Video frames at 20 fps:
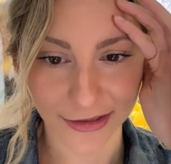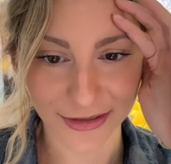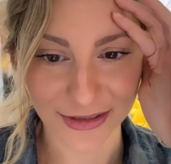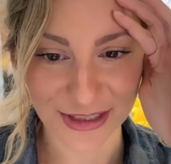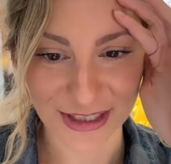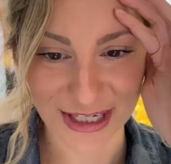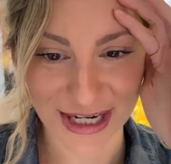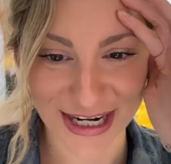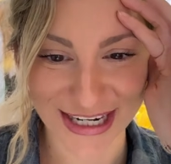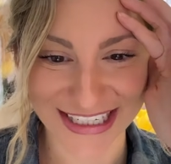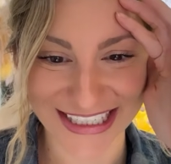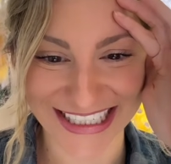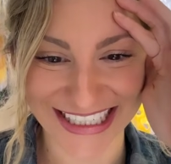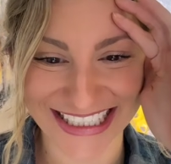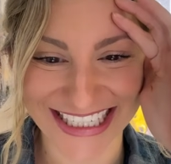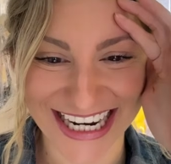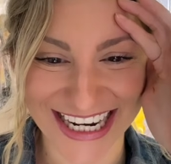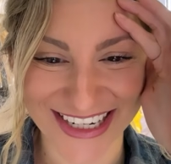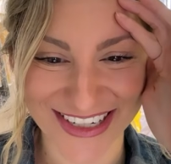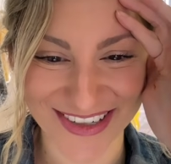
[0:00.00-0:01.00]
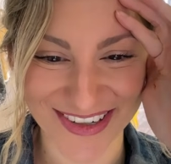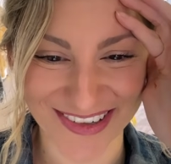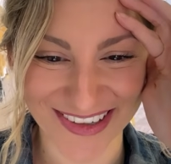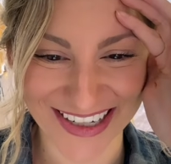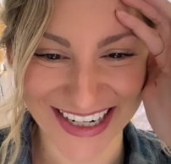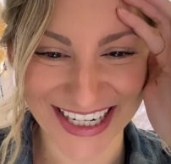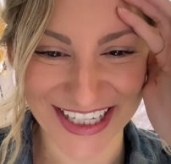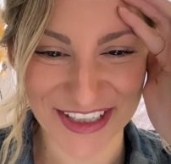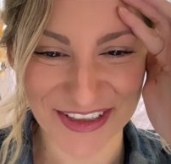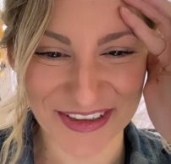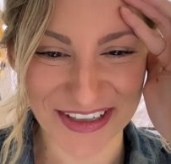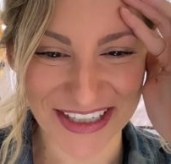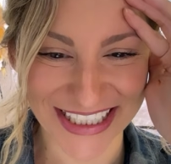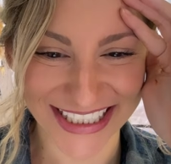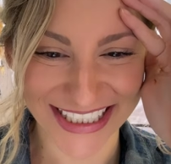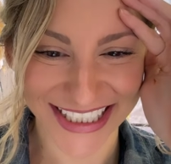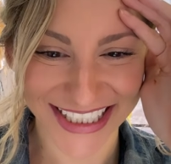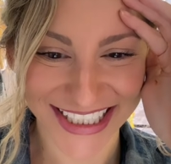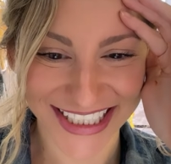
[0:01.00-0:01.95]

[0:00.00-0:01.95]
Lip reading: on your garden tent door. LOL.